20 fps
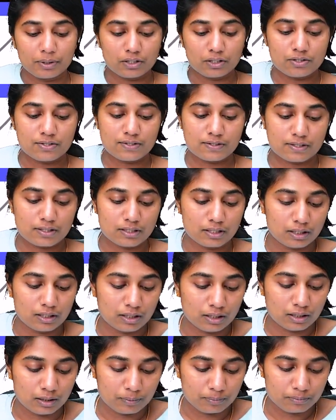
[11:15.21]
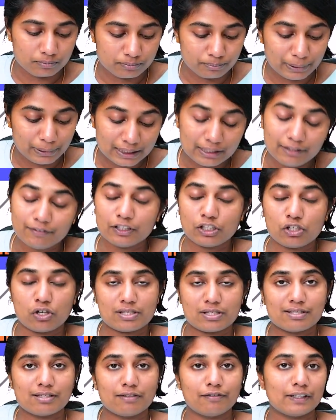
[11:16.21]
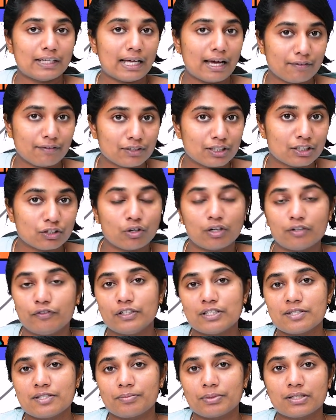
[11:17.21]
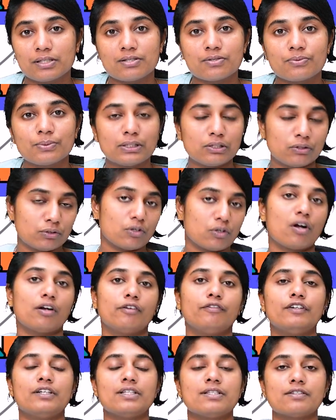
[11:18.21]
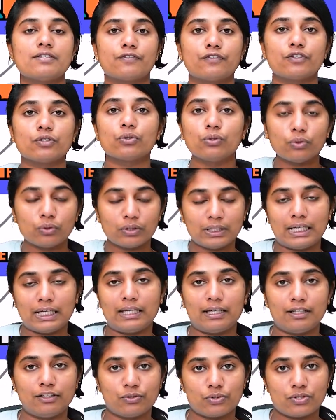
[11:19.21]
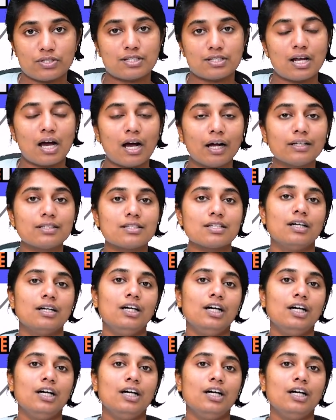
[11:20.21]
Because believe in yourself and have that confidence, because without confidence, if you go there and you start